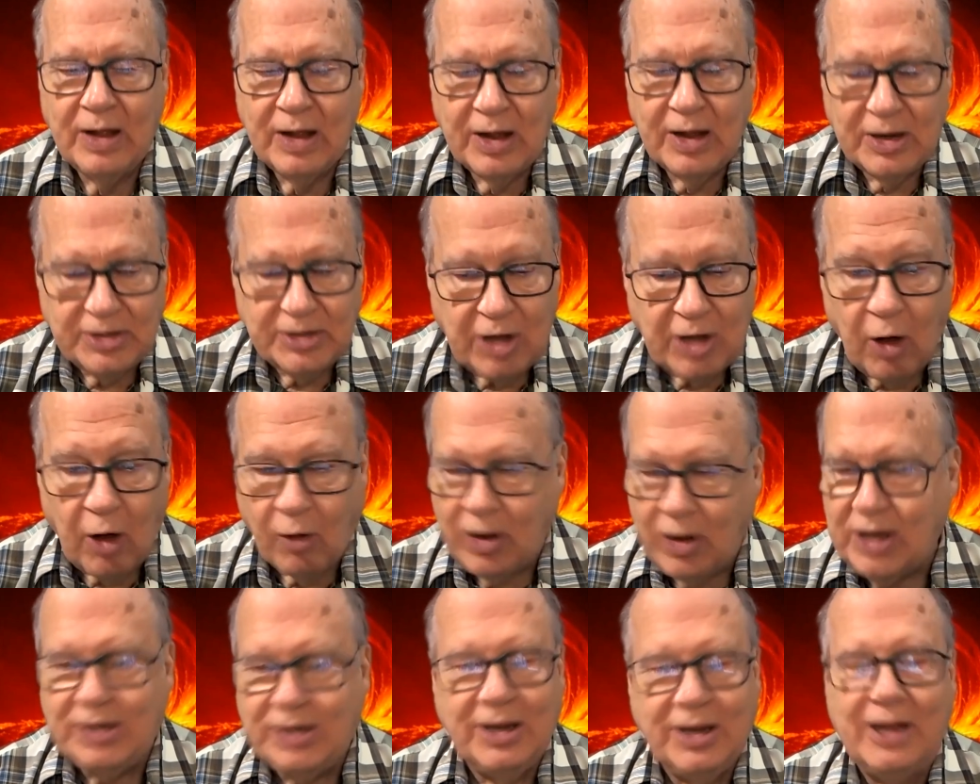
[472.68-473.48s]
So
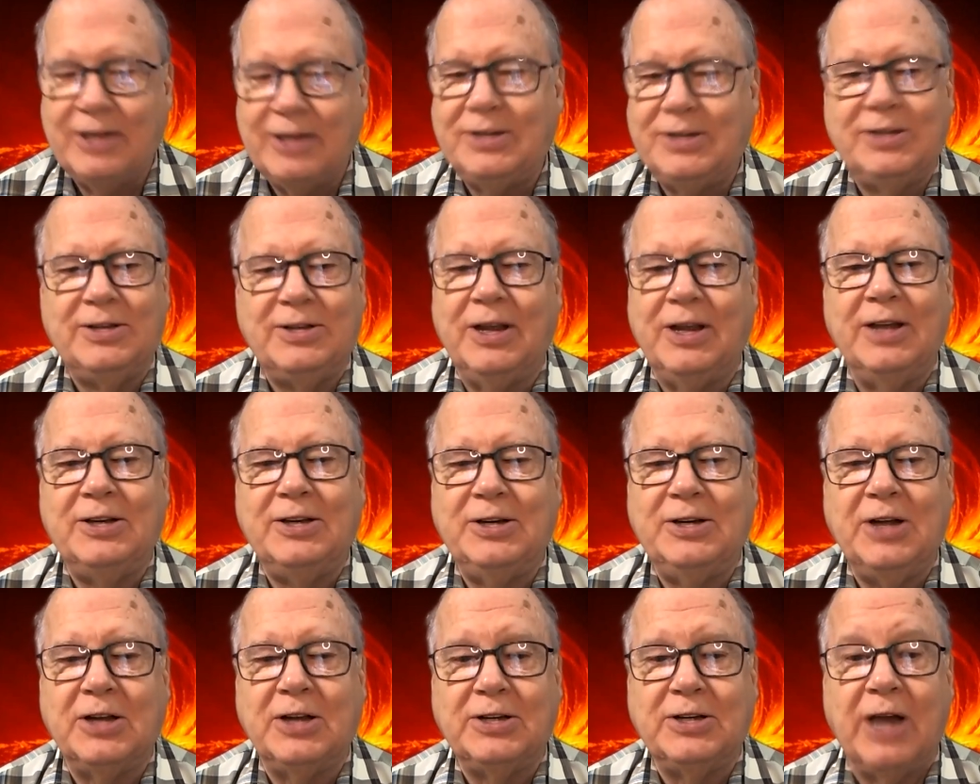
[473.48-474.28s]
it's
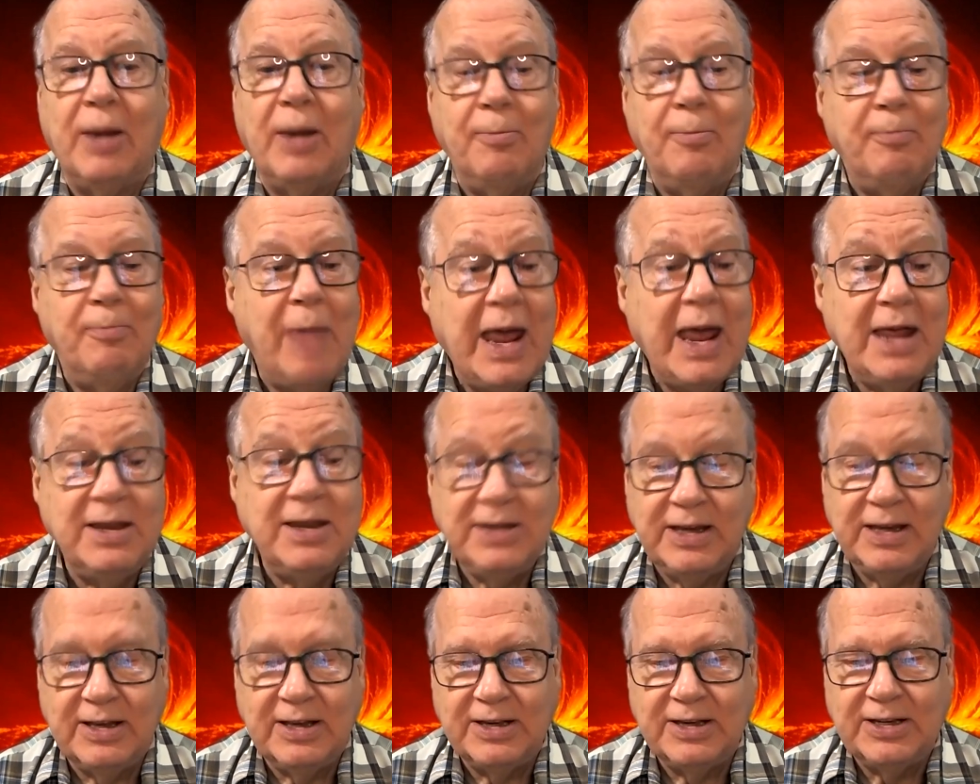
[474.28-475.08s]
just
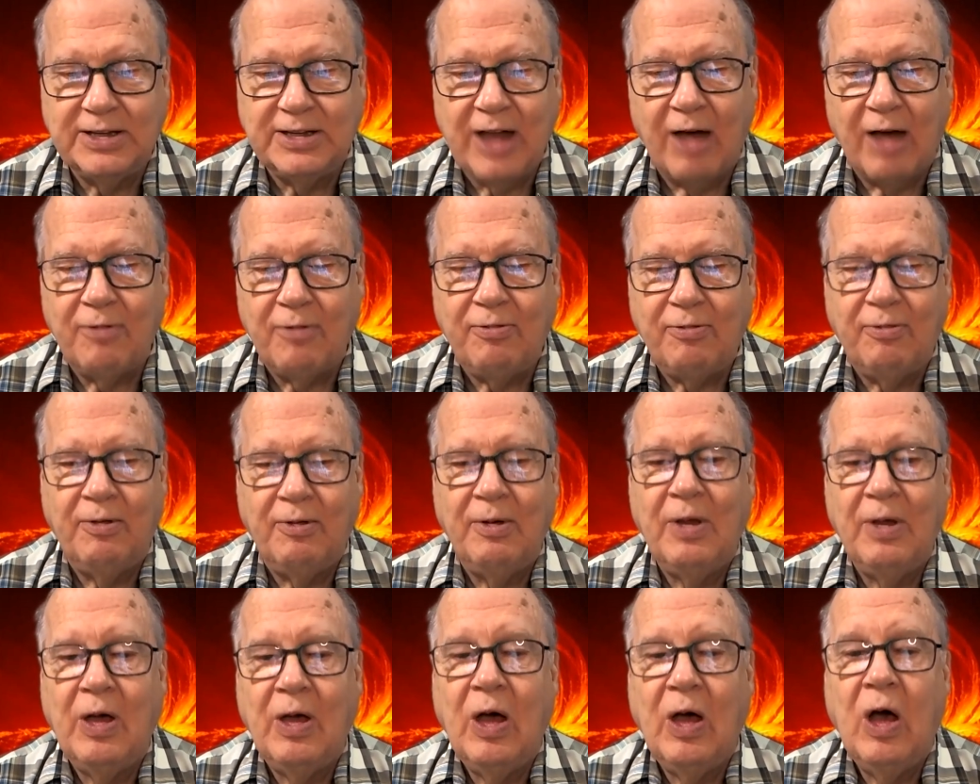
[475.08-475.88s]
amazing stuff
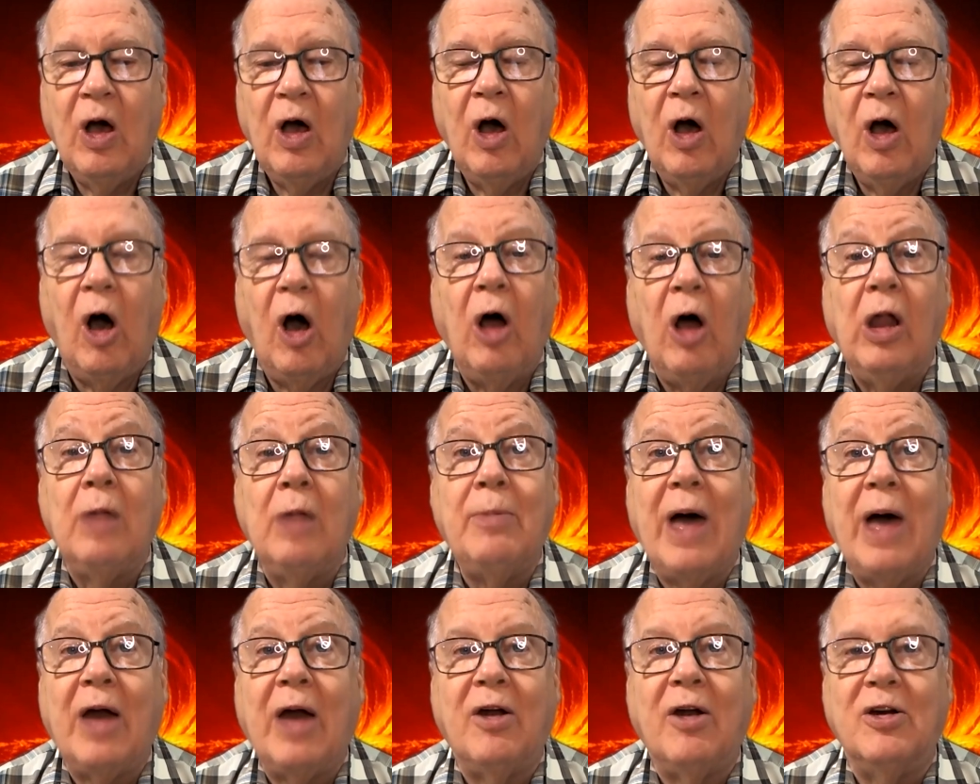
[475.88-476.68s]
all
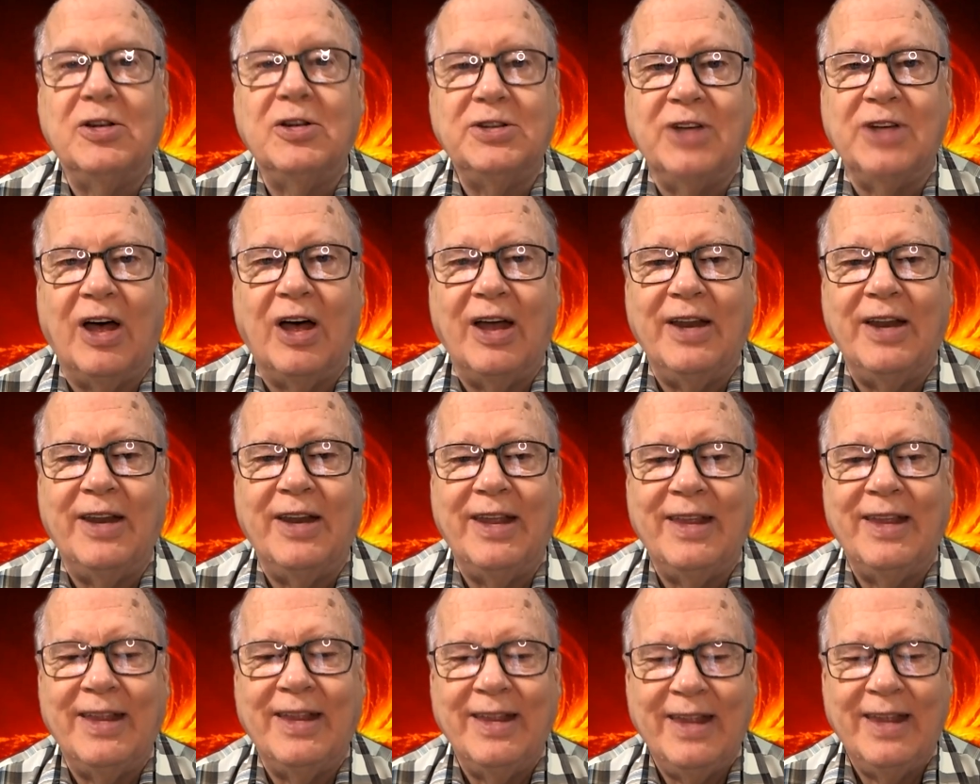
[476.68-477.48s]
about our sun,
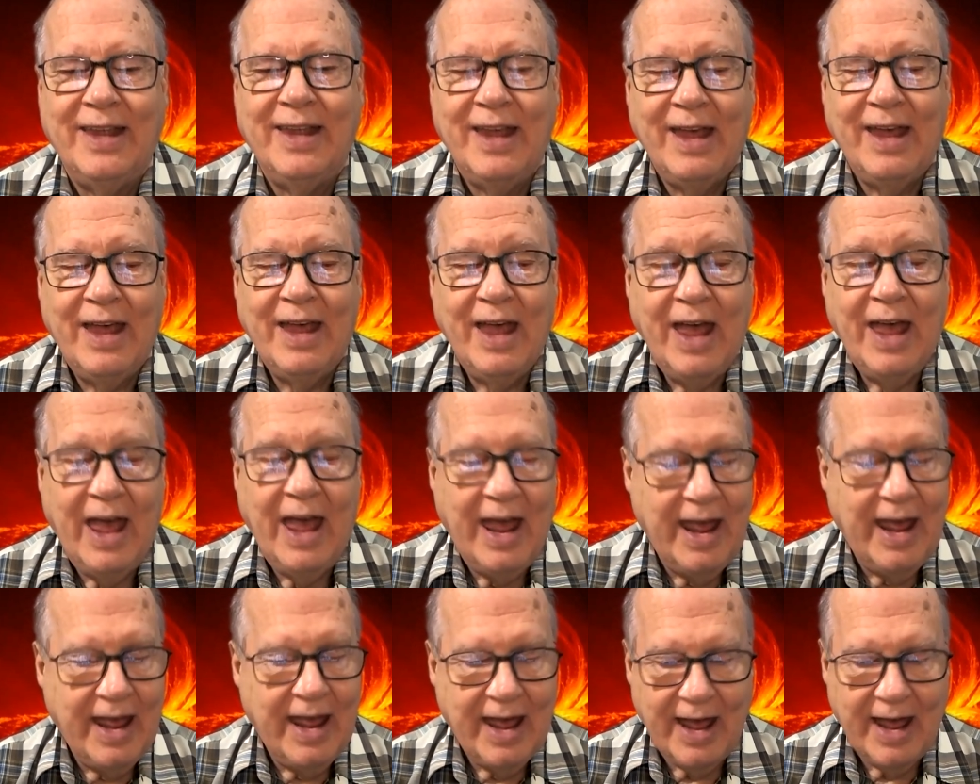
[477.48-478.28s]

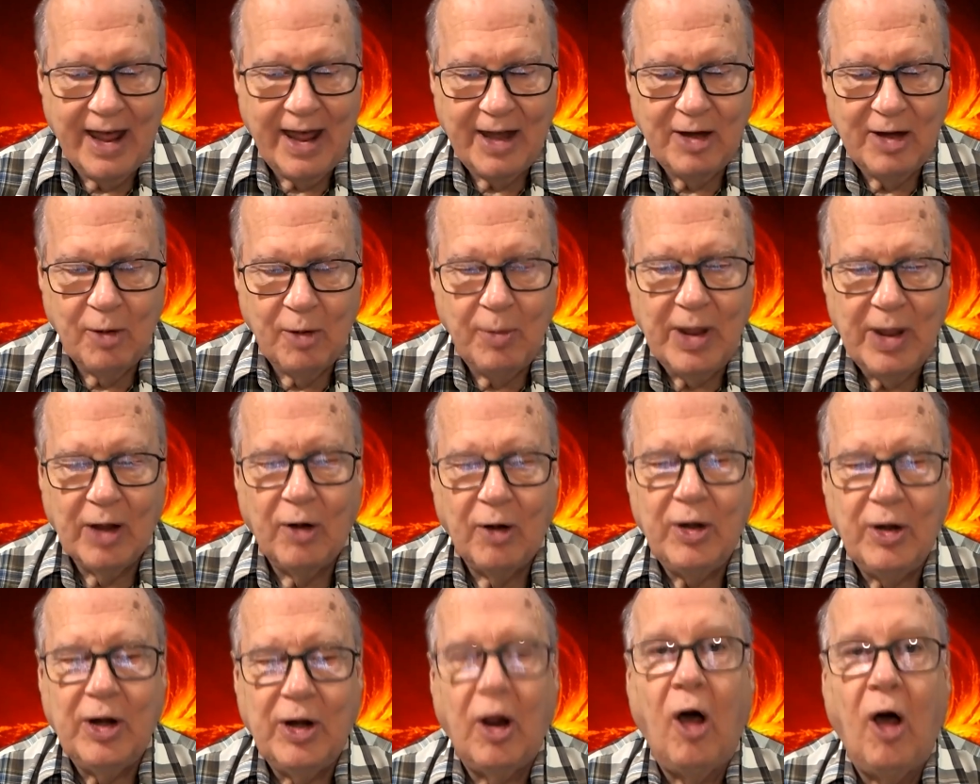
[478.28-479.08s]
and you'll be
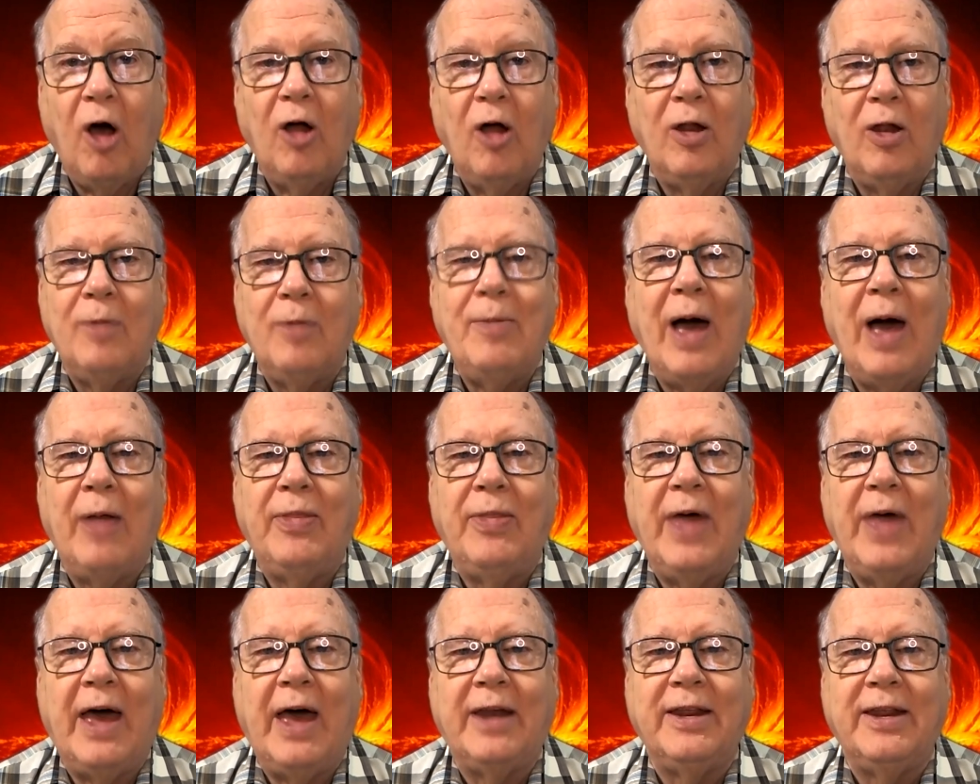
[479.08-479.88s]
learning all about
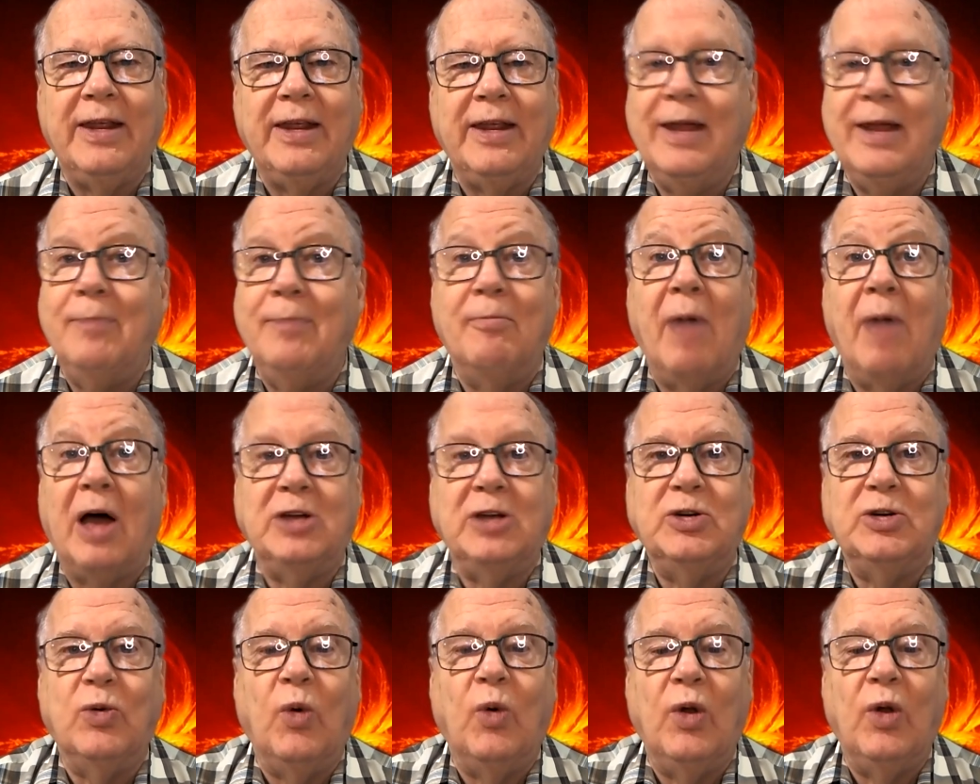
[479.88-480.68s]
that in
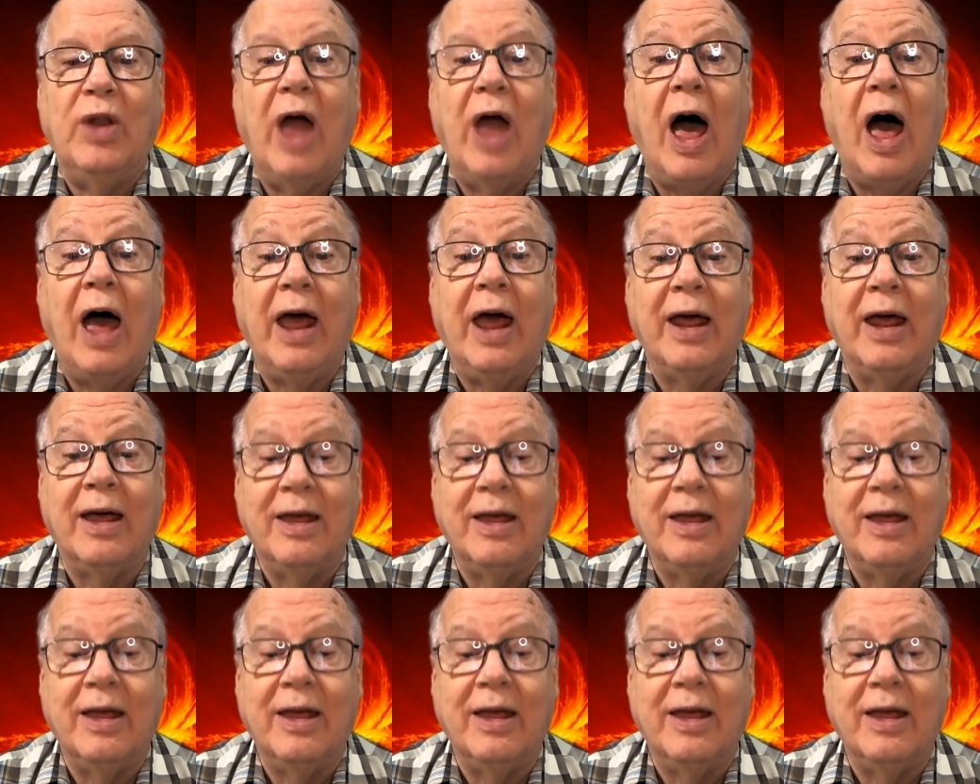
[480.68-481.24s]
Module 9.